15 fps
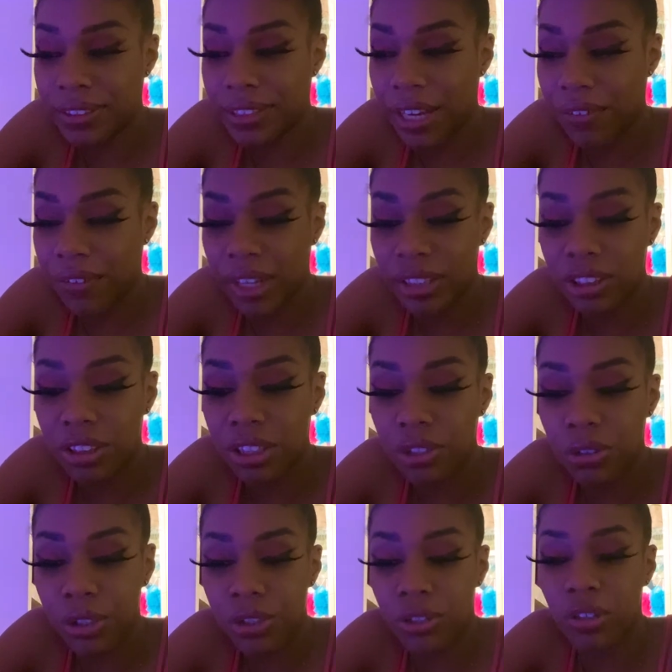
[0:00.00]
direction or
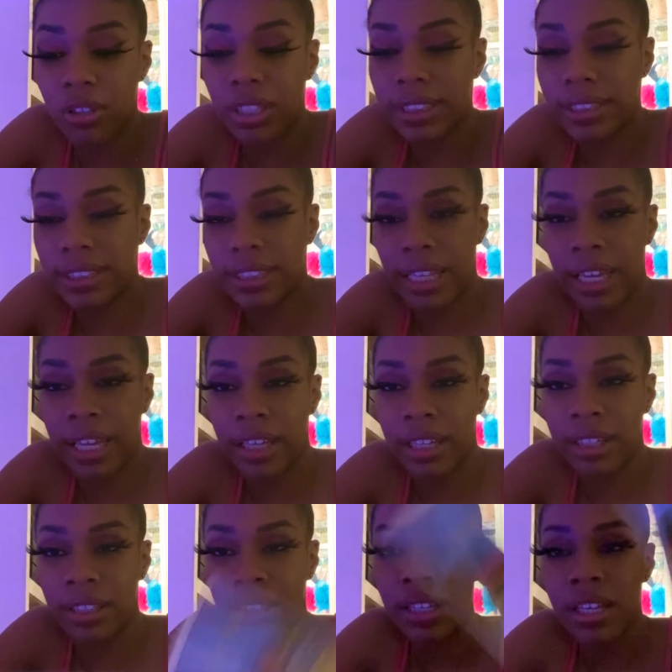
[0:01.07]
you're going to stay